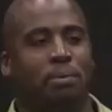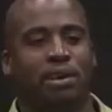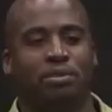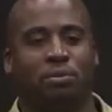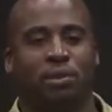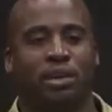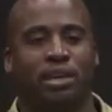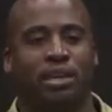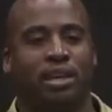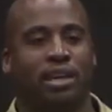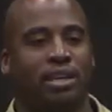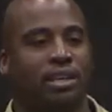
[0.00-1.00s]
I was working
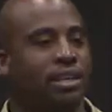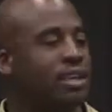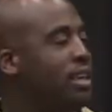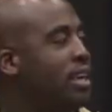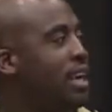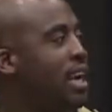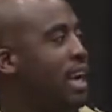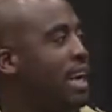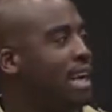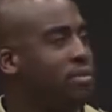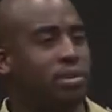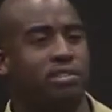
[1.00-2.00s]
on. And
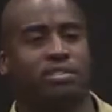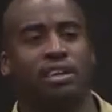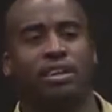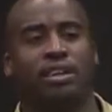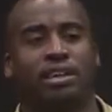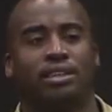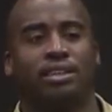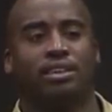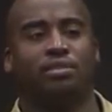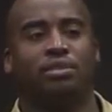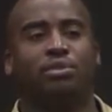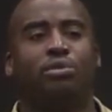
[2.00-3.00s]
I would sit like this
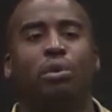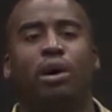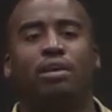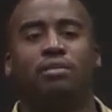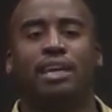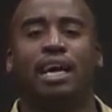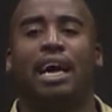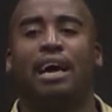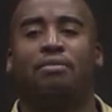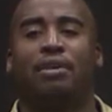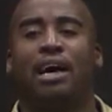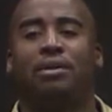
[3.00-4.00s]
for 12 and a
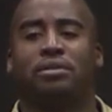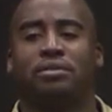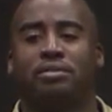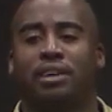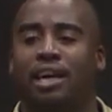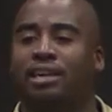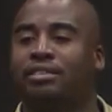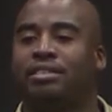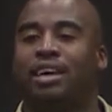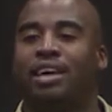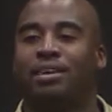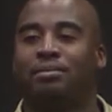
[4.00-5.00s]
half hours at a
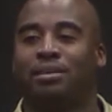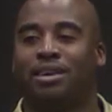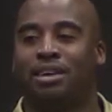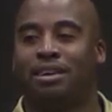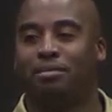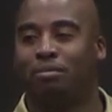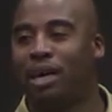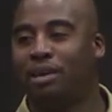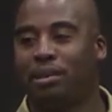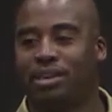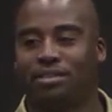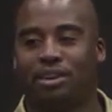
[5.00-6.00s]
time by
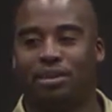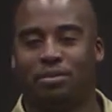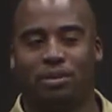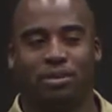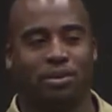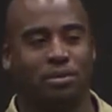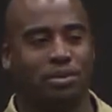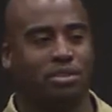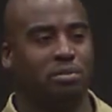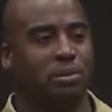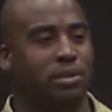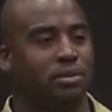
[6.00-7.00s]
myself with no one to
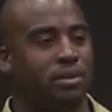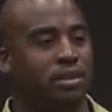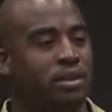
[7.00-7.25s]
speak with.